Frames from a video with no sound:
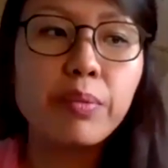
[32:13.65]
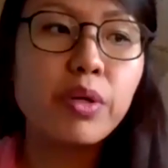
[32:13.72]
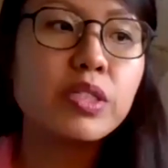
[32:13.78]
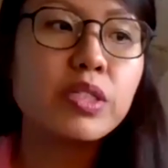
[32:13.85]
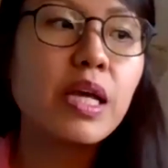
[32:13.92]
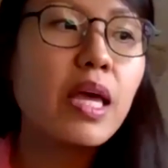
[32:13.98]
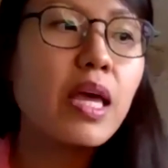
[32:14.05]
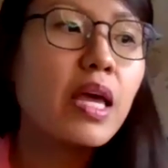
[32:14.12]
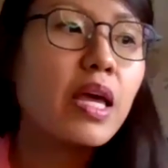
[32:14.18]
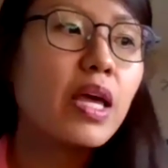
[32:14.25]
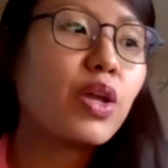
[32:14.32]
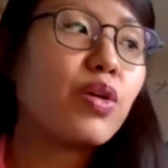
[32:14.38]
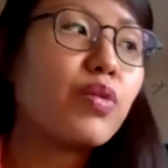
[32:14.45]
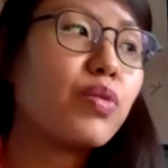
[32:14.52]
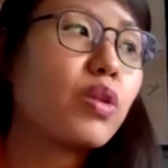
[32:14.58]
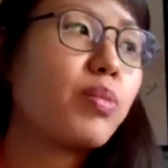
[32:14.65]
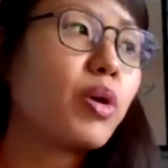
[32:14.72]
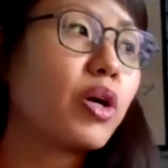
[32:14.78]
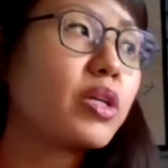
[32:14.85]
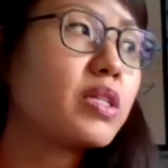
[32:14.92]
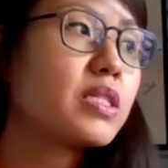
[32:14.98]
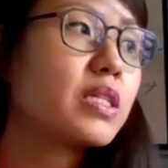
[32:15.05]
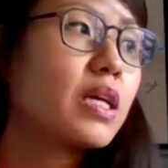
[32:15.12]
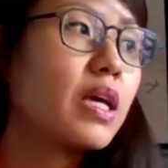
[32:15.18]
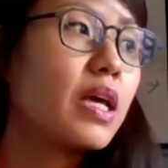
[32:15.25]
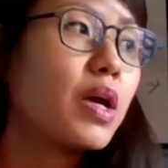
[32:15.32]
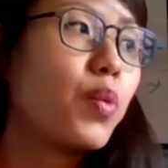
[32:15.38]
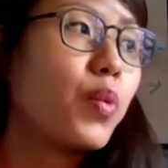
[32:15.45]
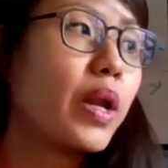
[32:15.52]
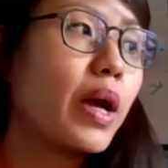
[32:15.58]
Because, you know, to be honest,
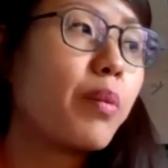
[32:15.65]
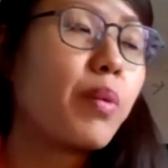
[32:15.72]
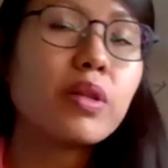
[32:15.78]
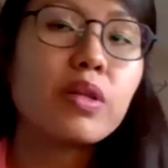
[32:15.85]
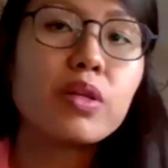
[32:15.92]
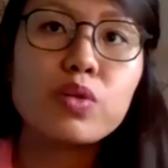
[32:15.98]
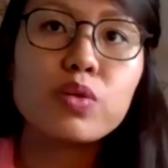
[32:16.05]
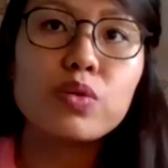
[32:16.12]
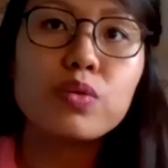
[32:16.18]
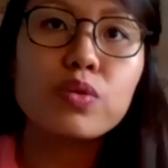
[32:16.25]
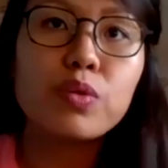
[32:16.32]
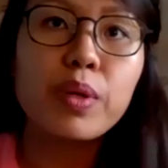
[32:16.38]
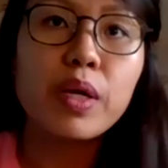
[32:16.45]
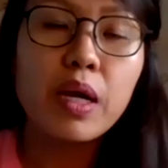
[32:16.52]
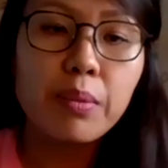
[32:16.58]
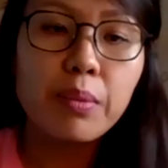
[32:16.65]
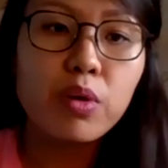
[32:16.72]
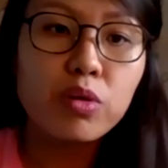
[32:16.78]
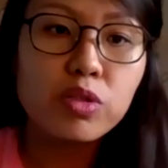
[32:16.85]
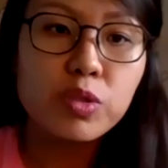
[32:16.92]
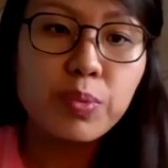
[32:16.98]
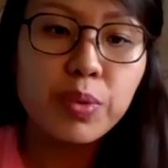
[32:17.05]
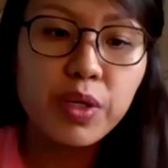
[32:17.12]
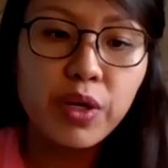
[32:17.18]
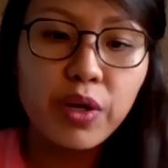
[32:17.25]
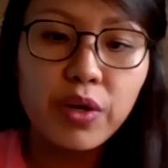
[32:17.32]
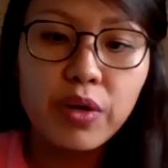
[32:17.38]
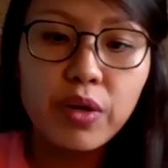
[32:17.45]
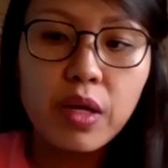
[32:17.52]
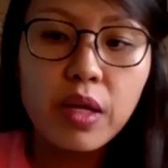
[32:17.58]
when I wanted to become an
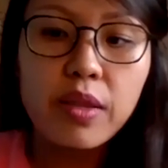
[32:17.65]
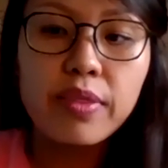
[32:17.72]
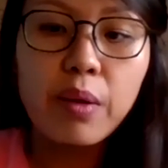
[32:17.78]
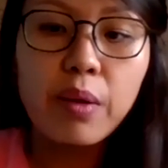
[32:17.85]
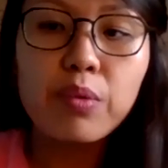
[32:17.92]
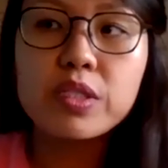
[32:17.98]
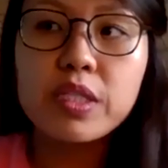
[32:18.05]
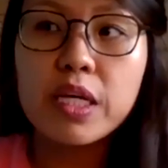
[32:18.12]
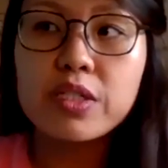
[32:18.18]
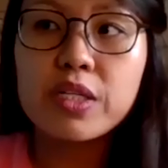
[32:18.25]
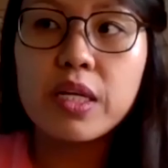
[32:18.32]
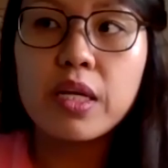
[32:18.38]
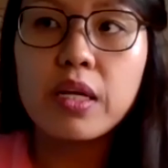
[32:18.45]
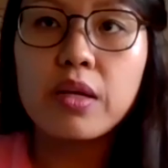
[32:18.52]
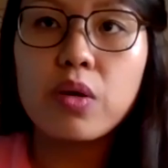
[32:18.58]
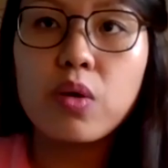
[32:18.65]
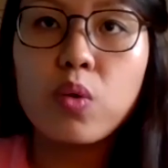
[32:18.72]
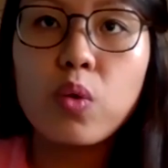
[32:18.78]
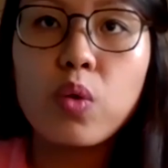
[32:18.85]
entrepreneur, that was actually,